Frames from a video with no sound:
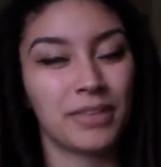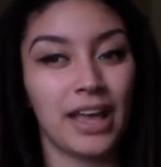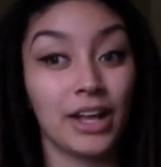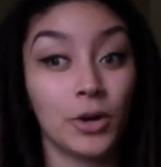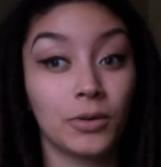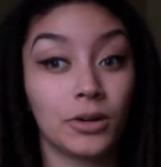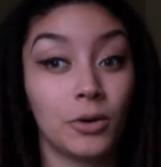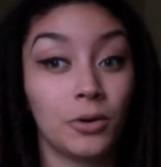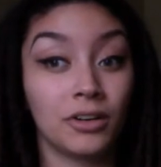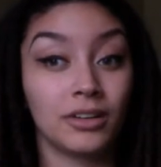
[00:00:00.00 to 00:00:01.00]
And coconut
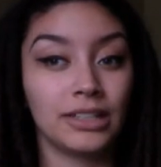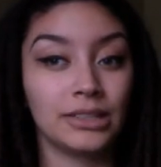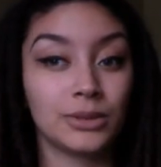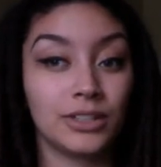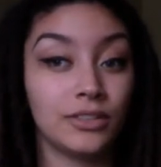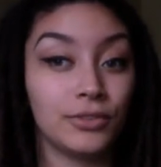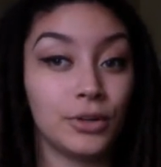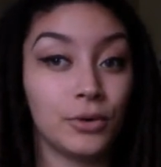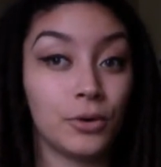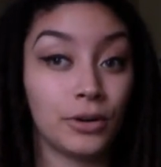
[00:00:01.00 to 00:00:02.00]
oil is one of the
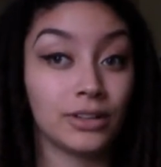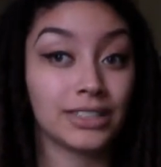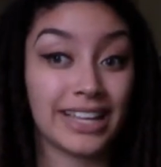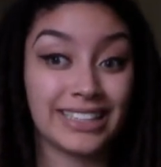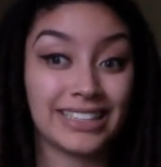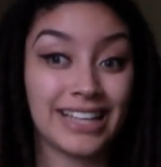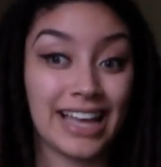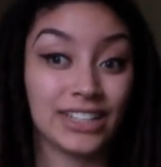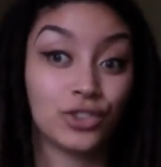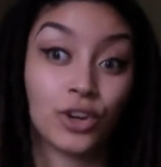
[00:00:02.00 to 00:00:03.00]
few oils that
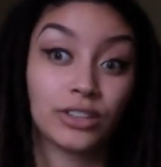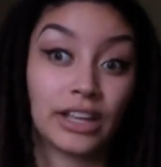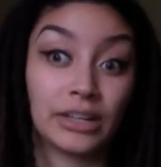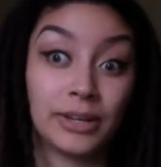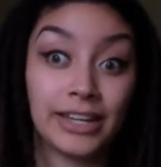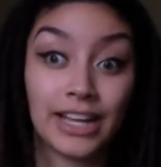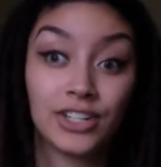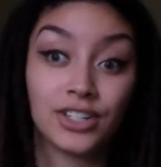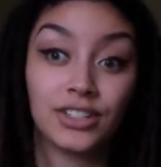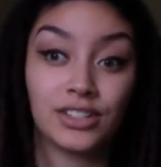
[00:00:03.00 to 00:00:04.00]
has strong
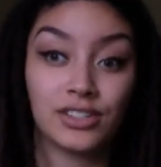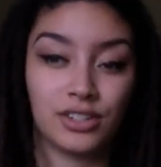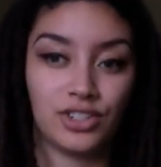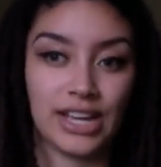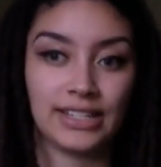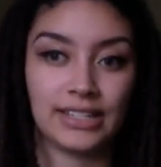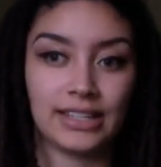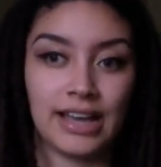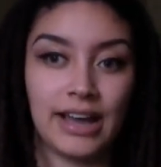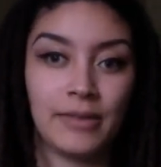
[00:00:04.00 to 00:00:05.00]
documentation to suggest
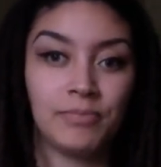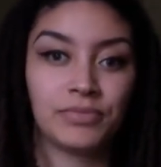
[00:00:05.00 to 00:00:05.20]
that